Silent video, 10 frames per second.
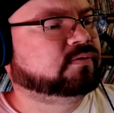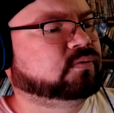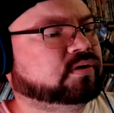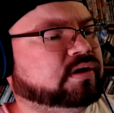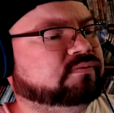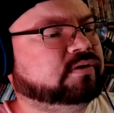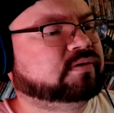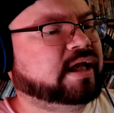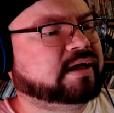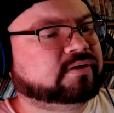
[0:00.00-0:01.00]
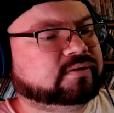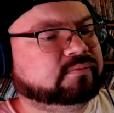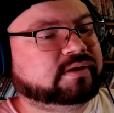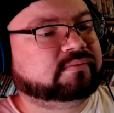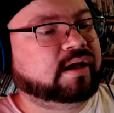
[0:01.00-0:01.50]
the World interview with actor,
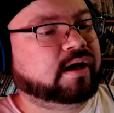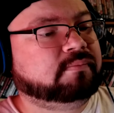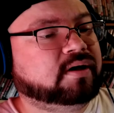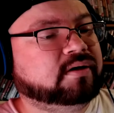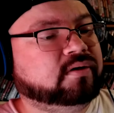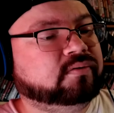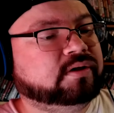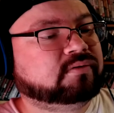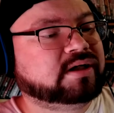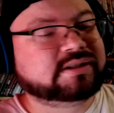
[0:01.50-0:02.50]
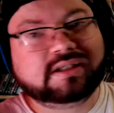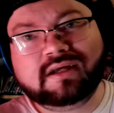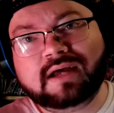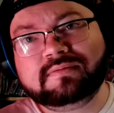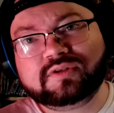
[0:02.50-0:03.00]
with Armando de Raza.
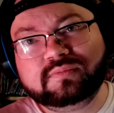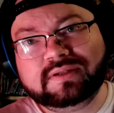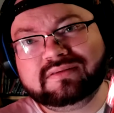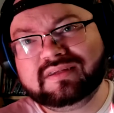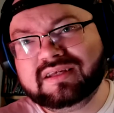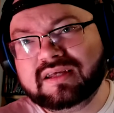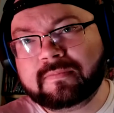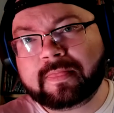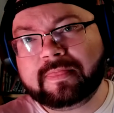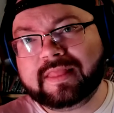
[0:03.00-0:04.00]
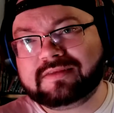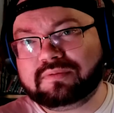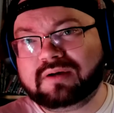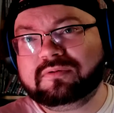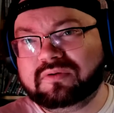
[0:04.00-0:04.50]
I'm assuming that's
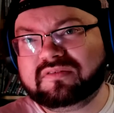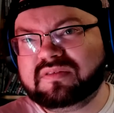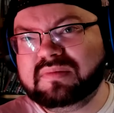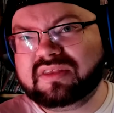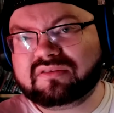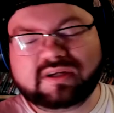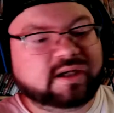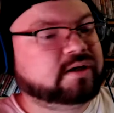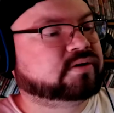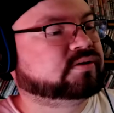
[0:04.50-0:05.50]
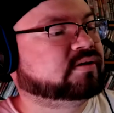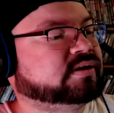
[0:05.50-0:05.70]
probably one of the main three characters I was